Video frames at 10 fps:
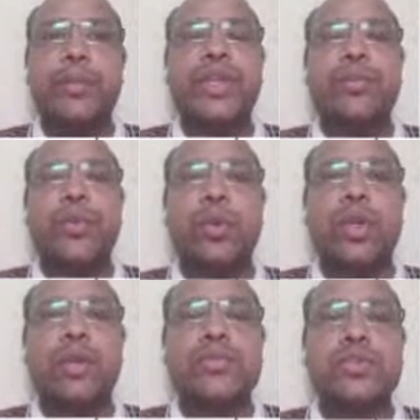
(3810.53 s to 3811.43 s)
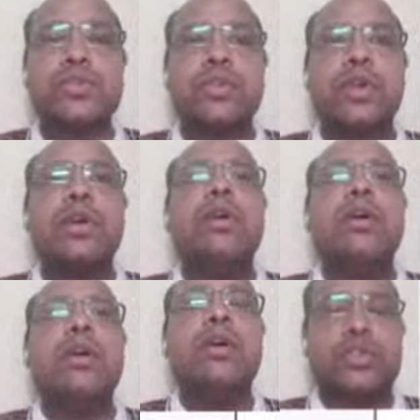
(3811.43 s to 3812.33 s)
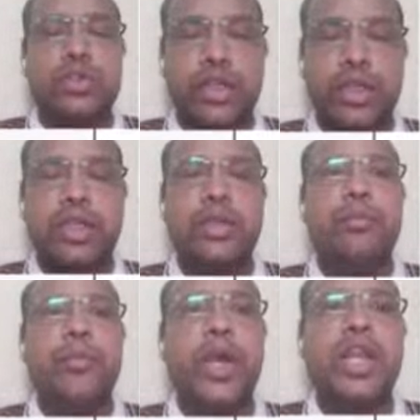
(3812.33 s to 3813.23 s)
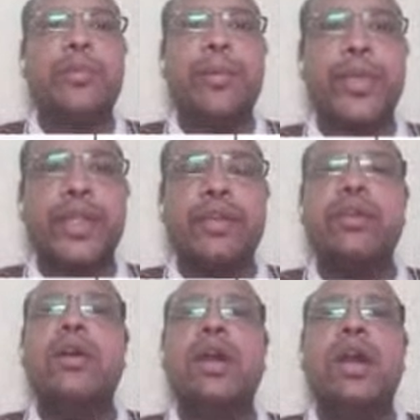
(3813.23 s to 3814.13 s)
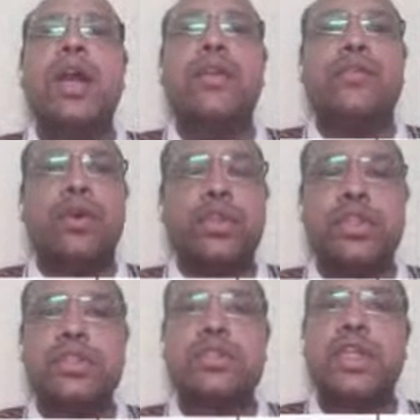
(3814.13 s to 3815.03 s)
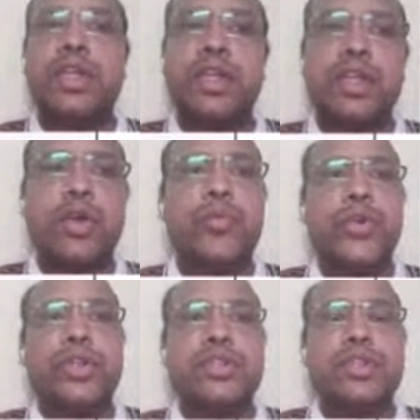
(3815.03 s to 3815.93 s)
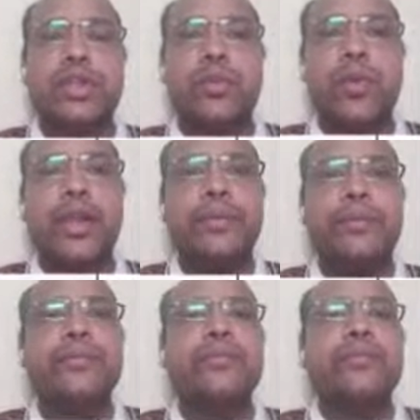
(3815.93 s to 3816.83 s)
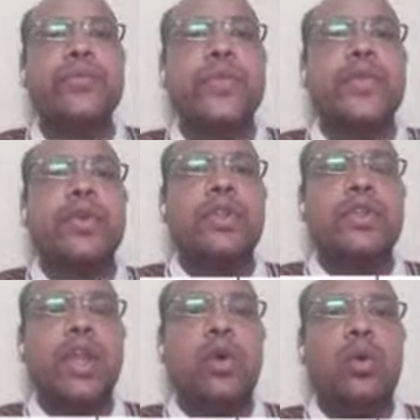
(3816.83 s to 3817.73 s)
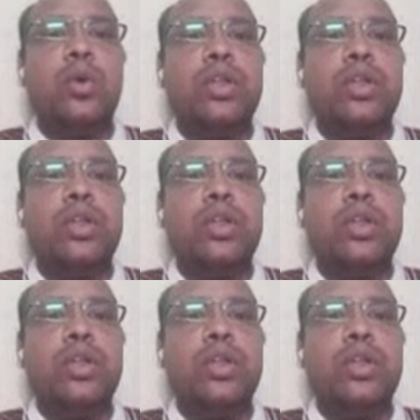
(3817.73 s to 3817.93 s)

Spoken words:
memory programs, in bulk memory, and for this central computer is required. Now